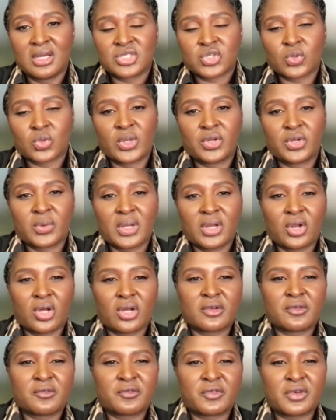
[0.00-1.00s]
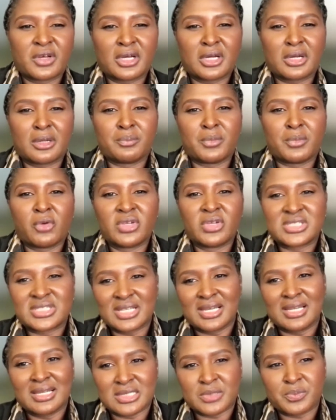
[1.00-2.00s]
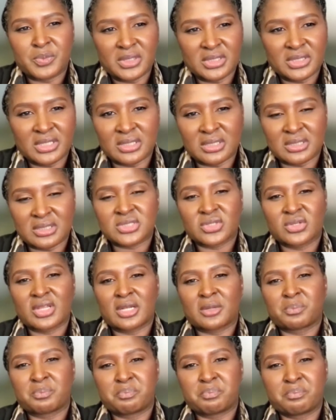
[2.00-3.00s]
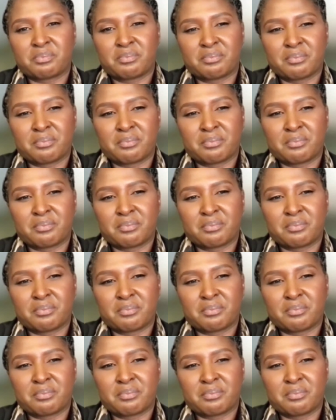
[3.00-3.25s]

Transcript: So we do a lot of um, resilience building so that